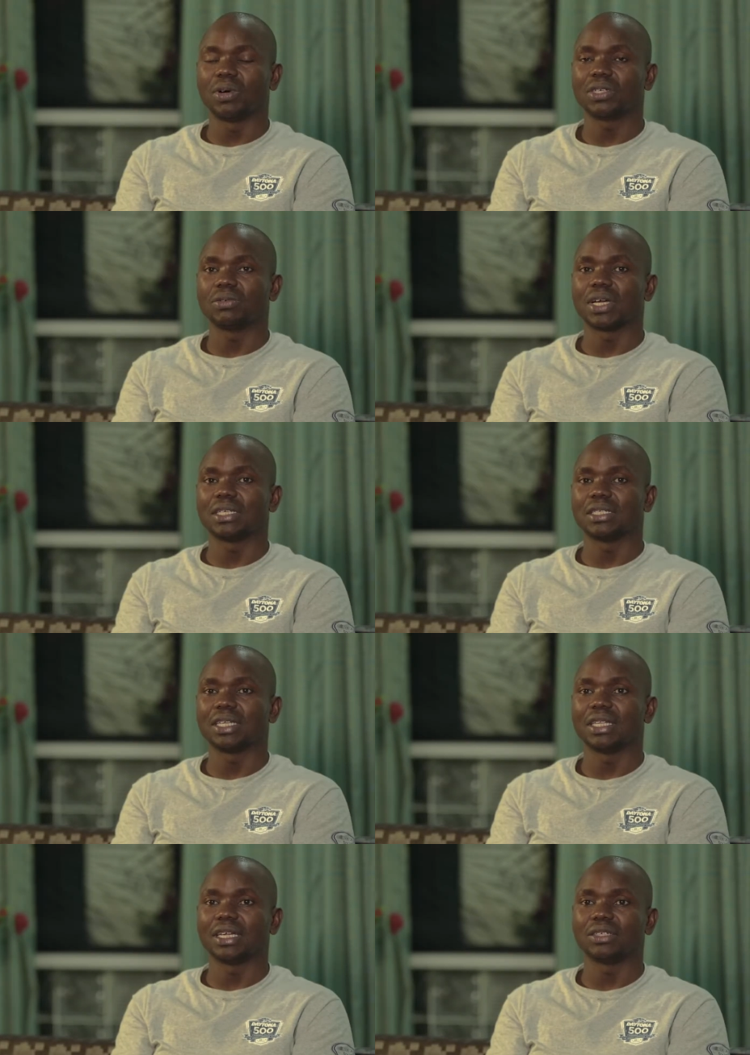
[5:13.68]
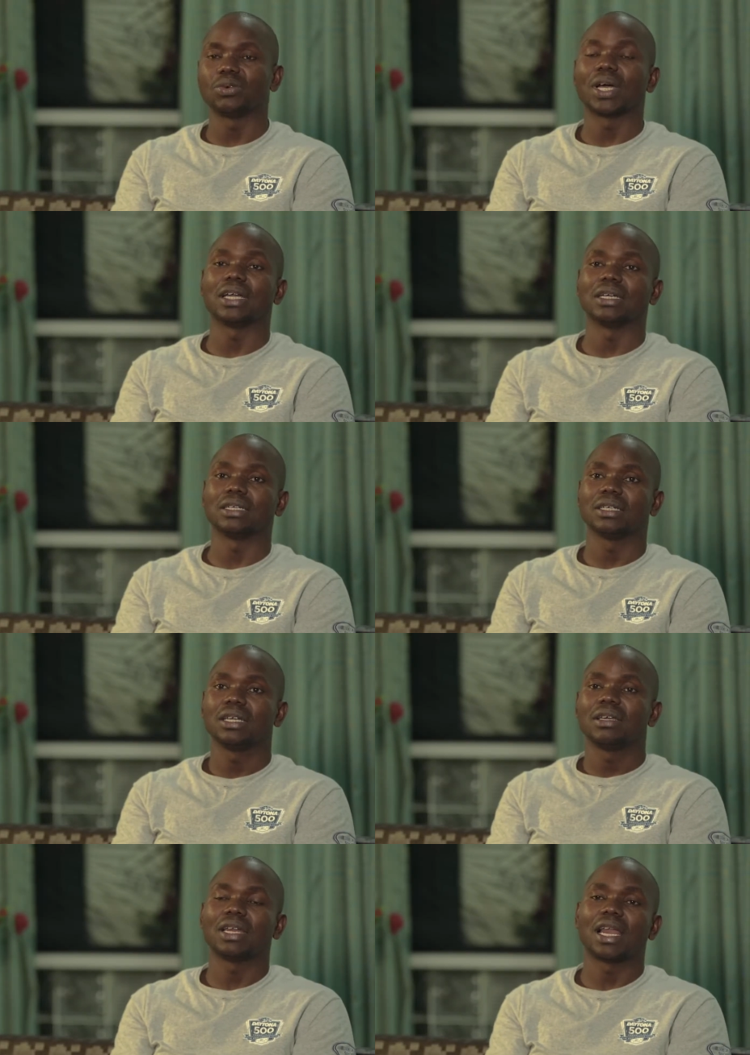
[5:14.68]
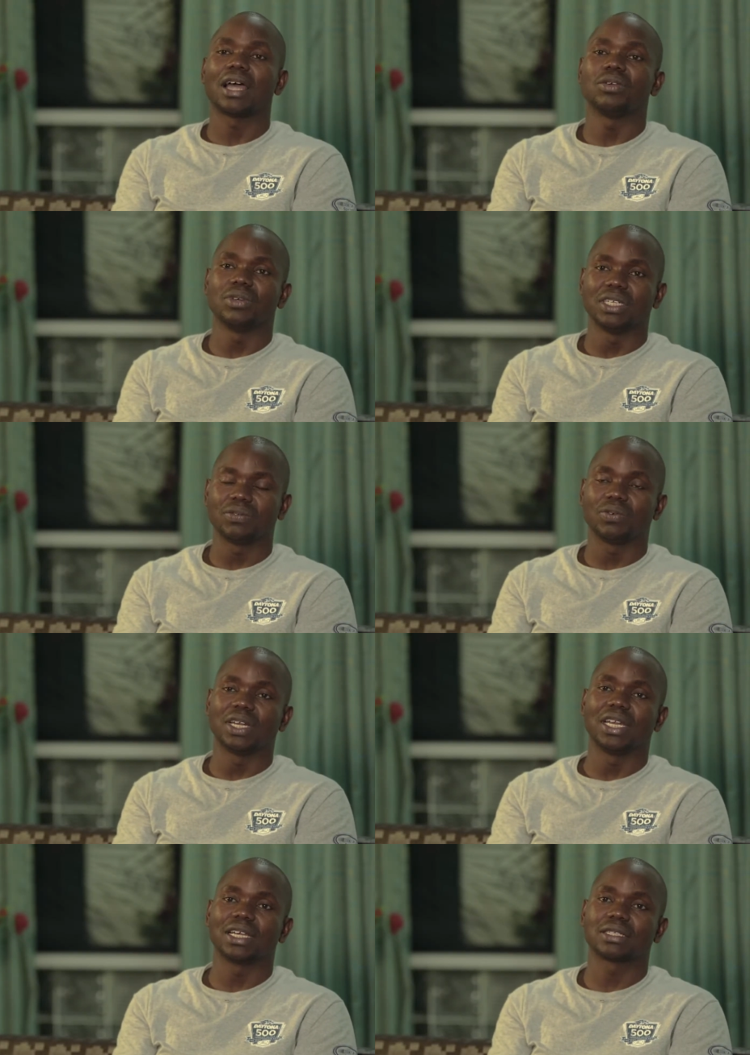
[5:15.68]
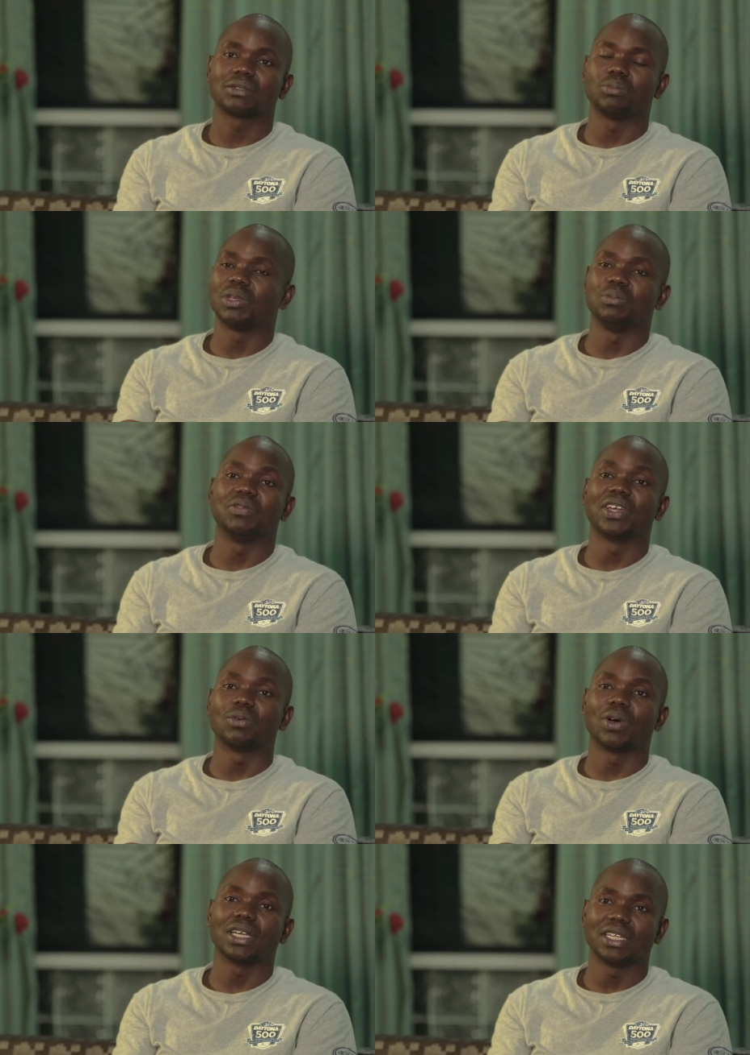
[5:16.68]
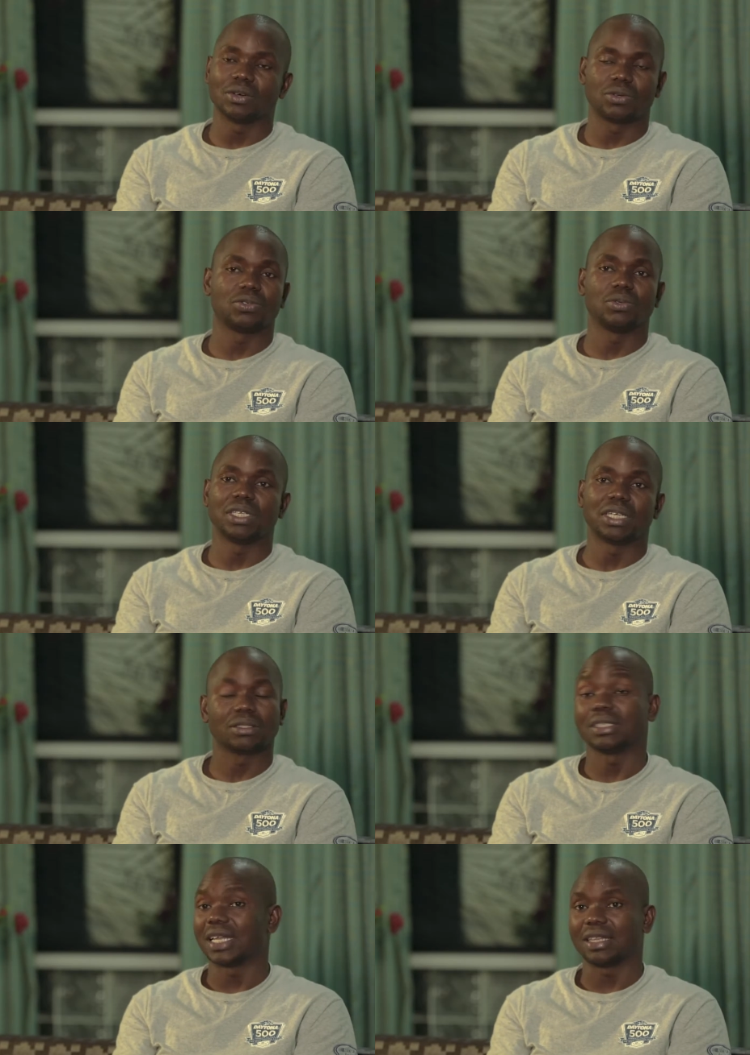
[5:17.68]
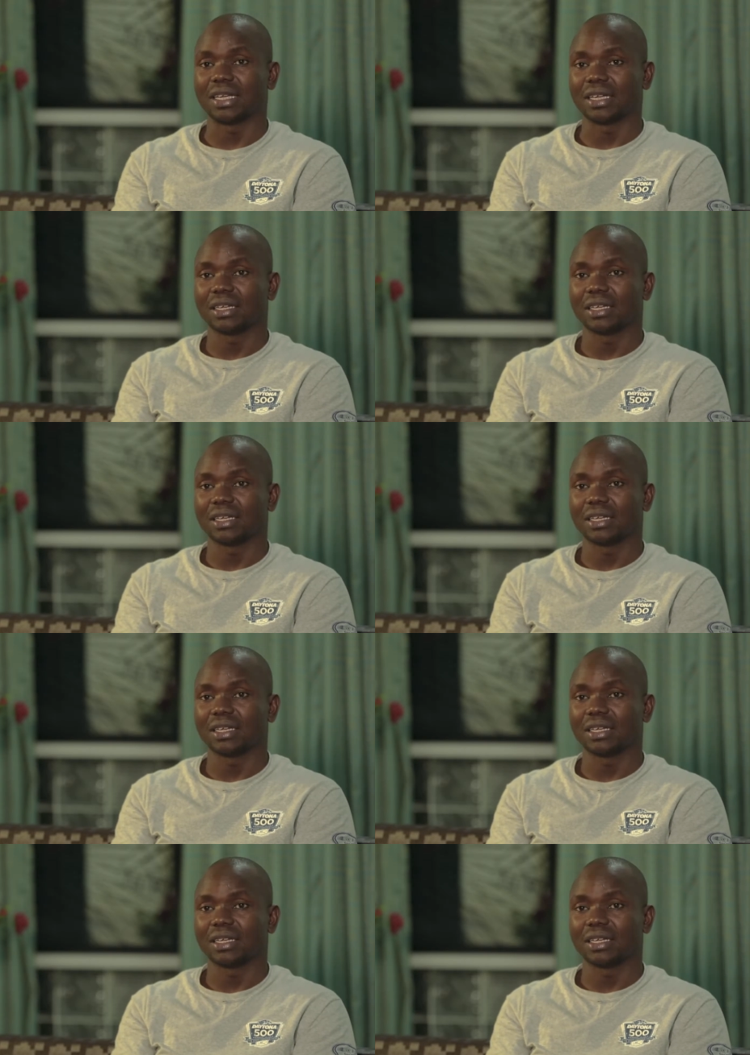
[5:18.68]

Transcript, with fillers: what you can say that you can rely on it for the next maybe even 1 year or 2 years, nothing.